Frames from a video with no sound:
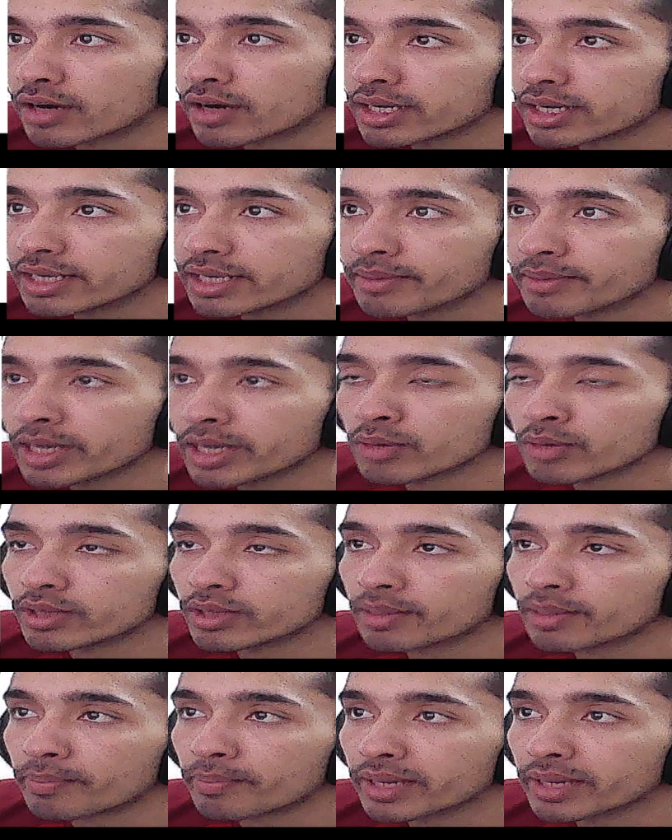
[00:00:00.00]
element when the
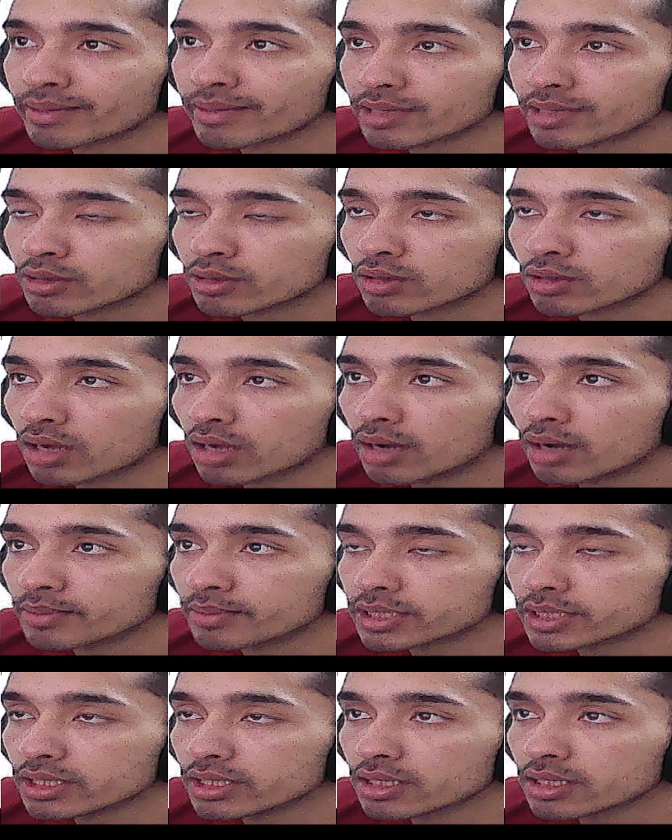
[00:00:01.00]
pick method comes
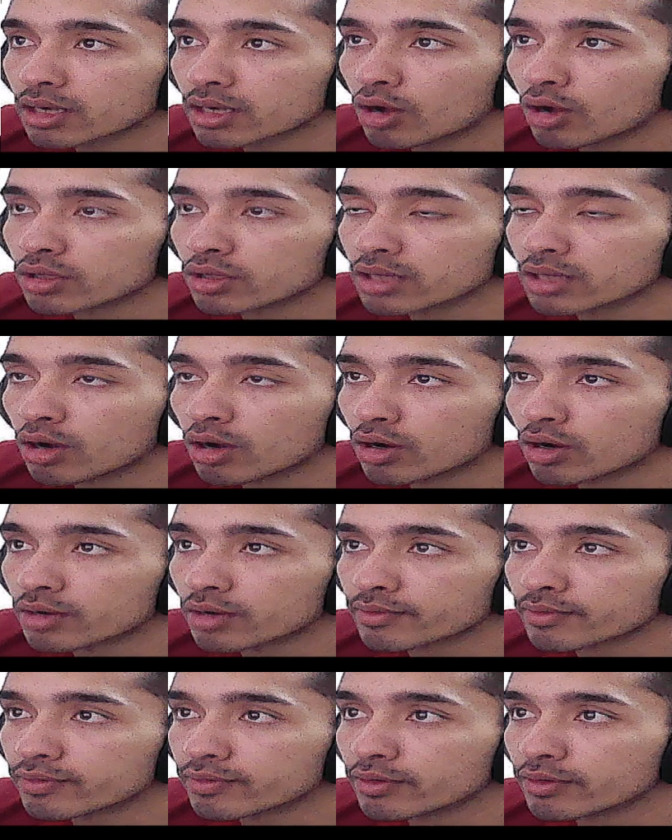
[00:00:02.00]
in, call, or
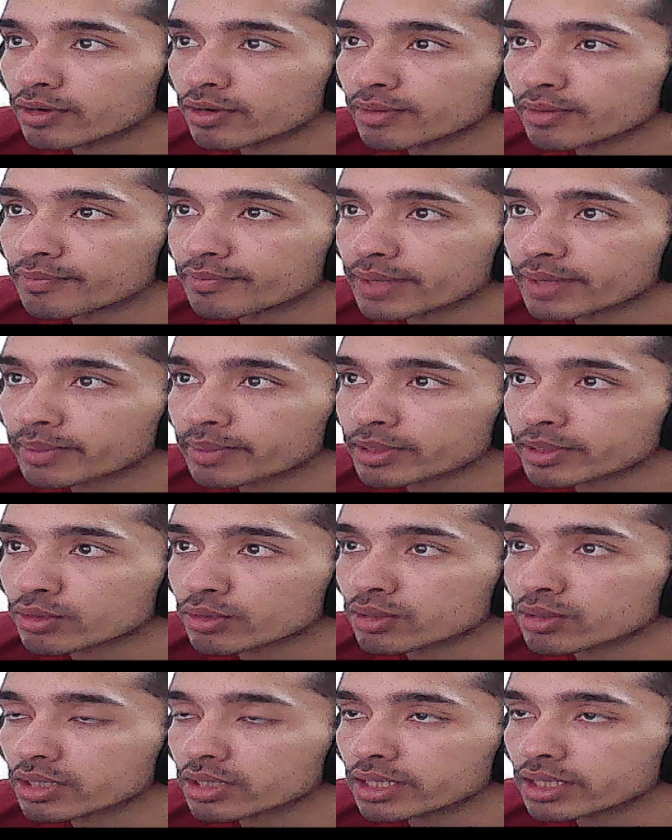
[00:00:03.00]
for pick method
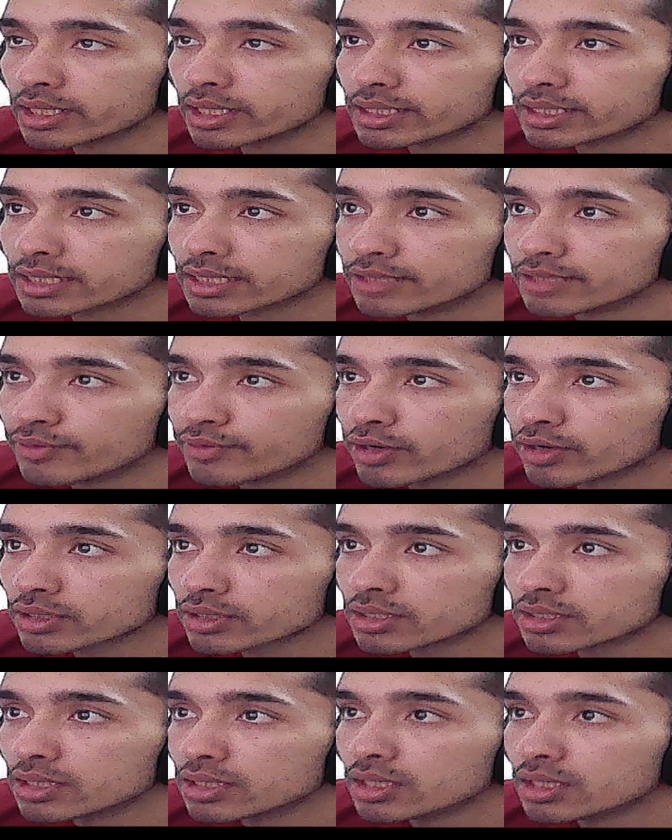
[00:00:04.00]
is invoked.
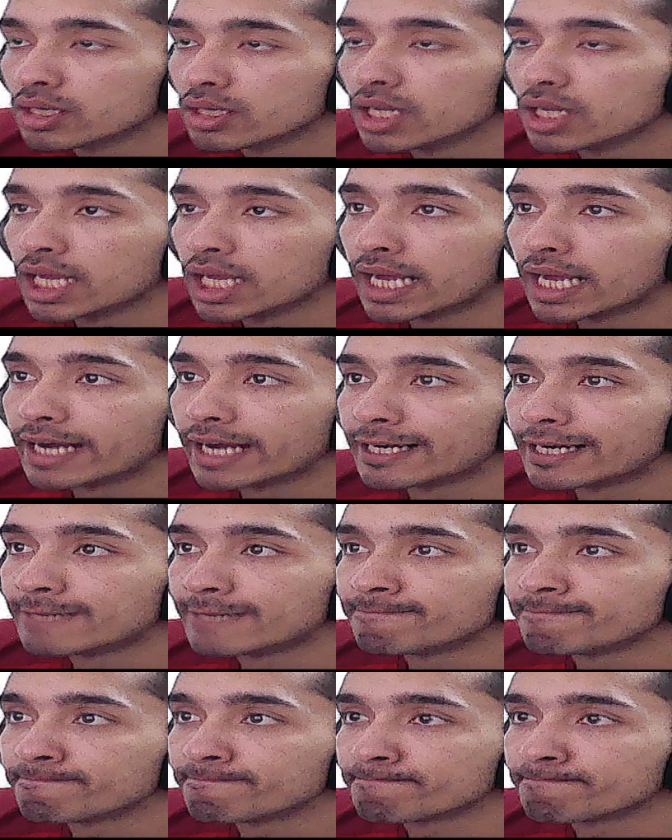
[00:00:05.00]

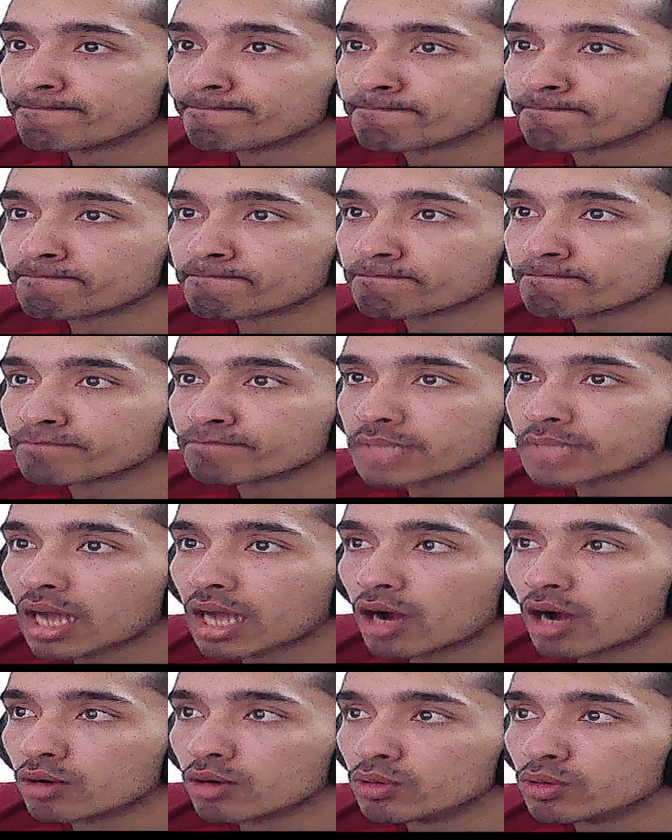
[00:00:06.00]

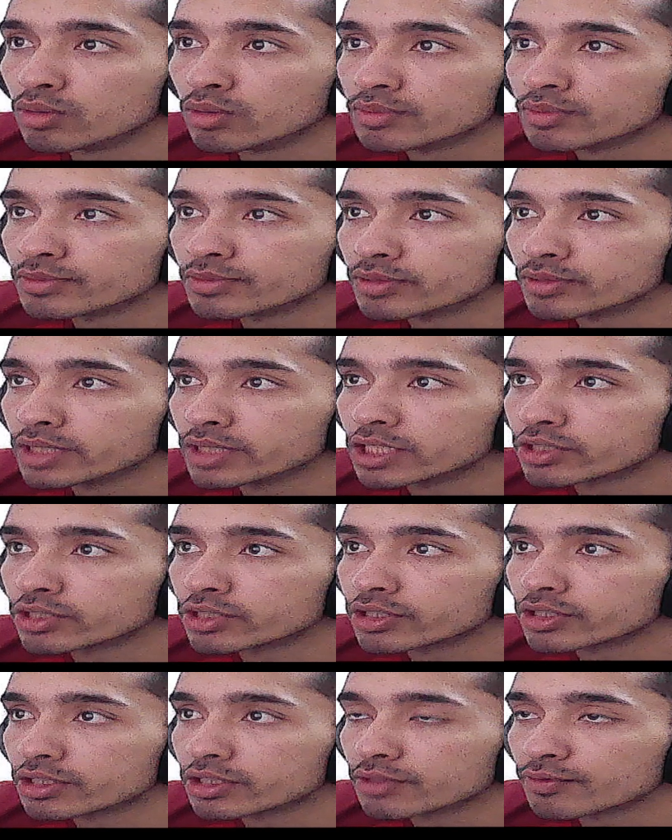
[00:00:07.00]
Now we need to
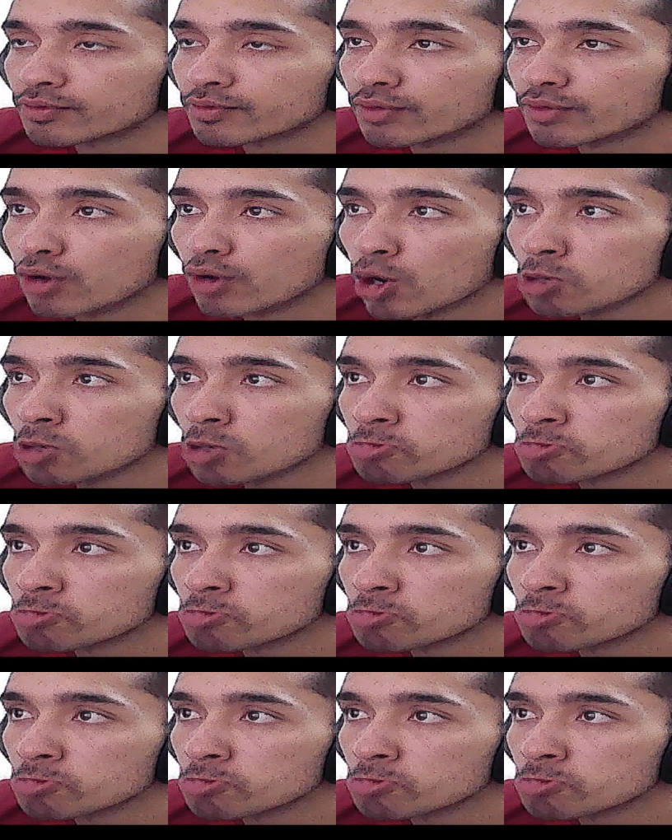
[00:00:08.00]
return 4.